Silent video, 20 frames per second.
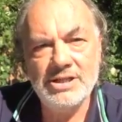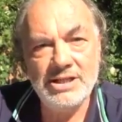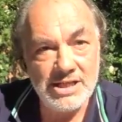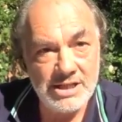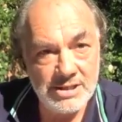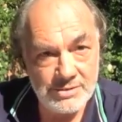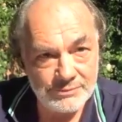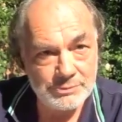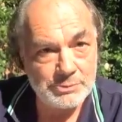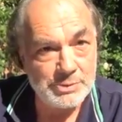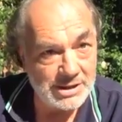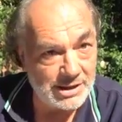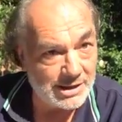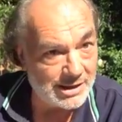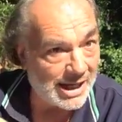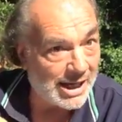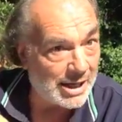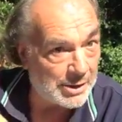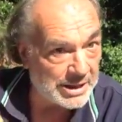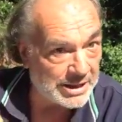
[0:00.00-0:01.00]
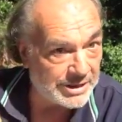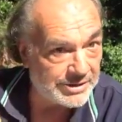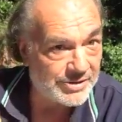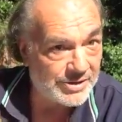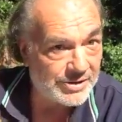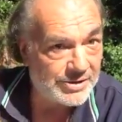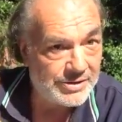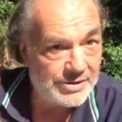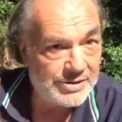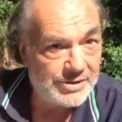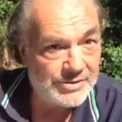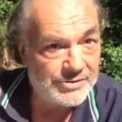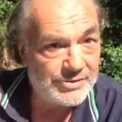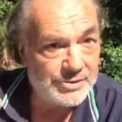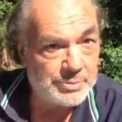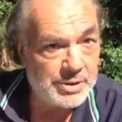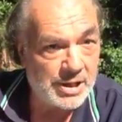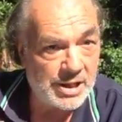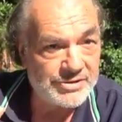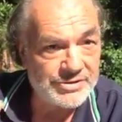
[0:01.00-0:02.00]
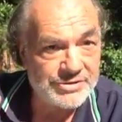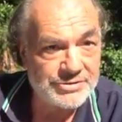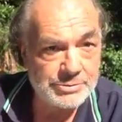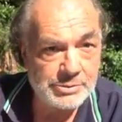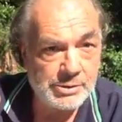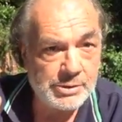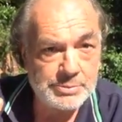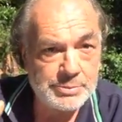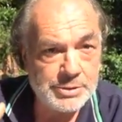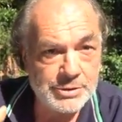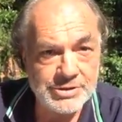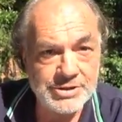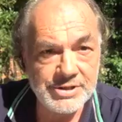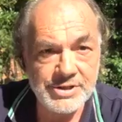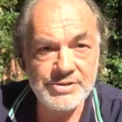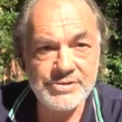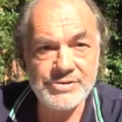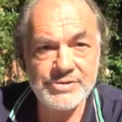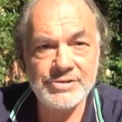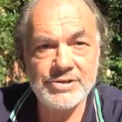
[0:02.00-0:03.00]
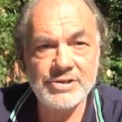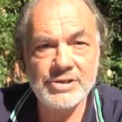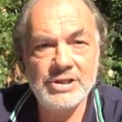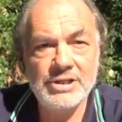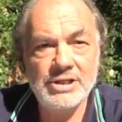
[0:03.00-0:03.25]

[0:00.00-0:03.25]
if we allow it to pass through our bodies.